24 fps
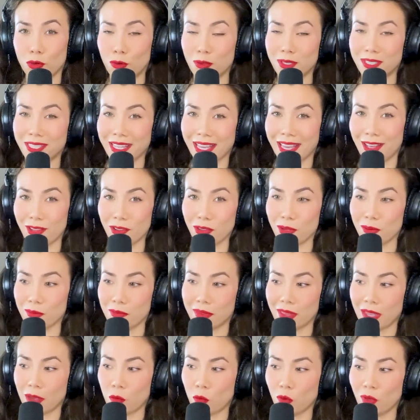who tell
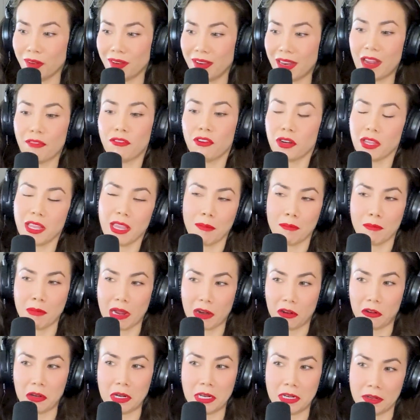them they will never get
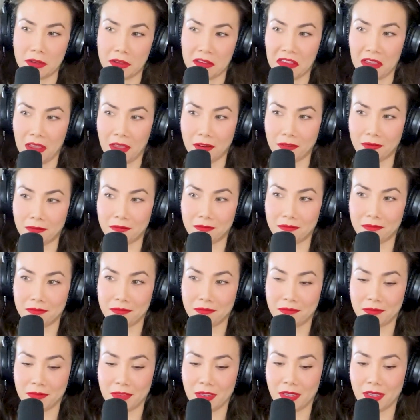married again.
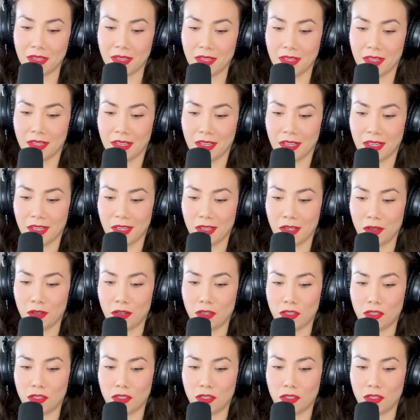Yes.